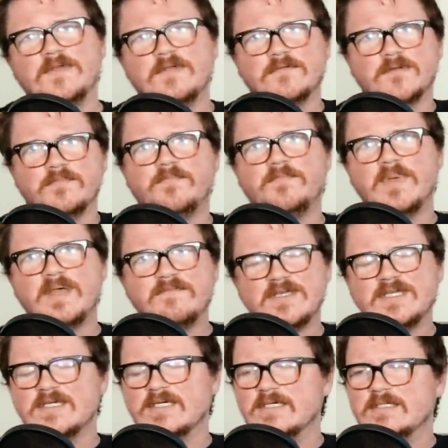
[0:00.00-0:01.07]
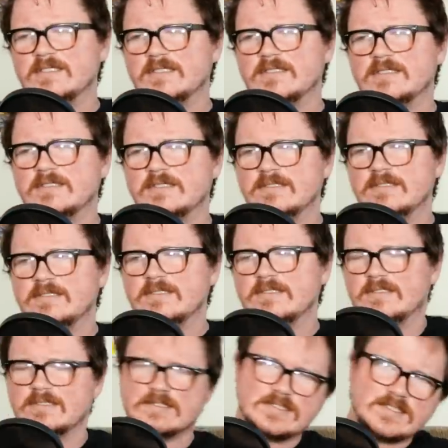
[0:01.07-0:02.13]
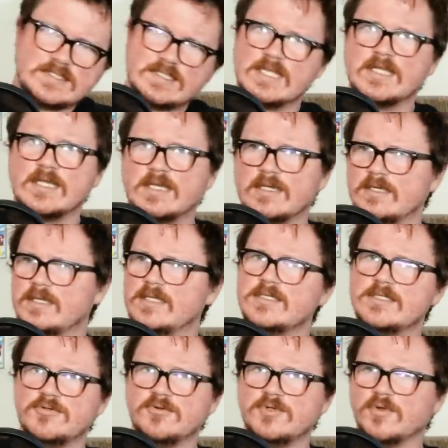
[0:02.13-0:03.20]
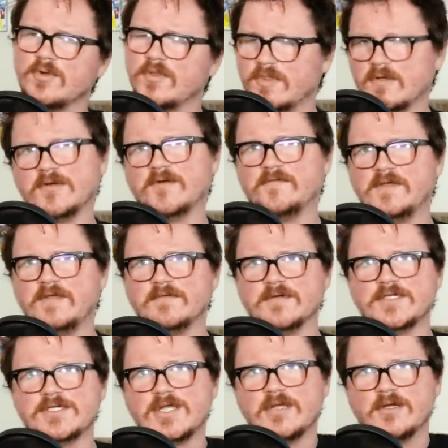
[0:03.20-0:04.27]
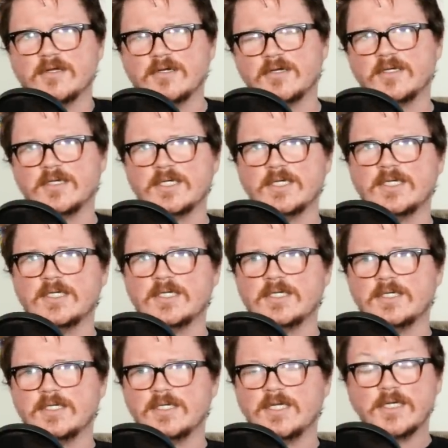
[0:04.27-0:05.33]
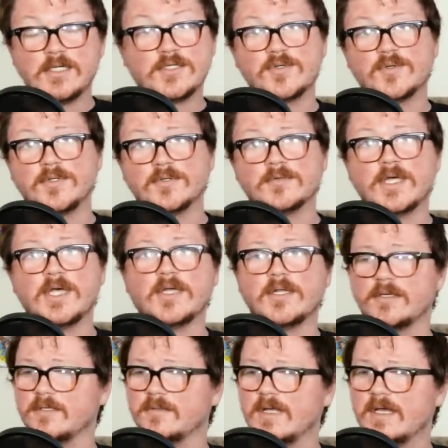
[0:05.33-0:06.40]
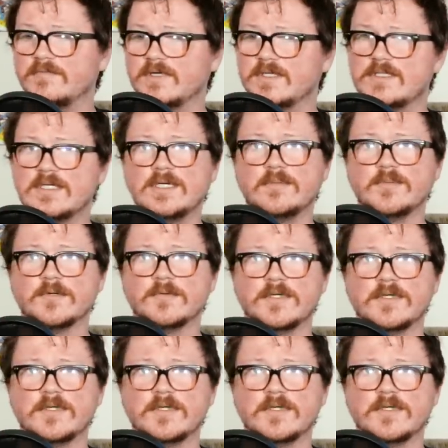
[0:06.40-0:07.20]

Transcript: favorite bevy, sink into your third favorite chair, and enjoy the ride or have a good time or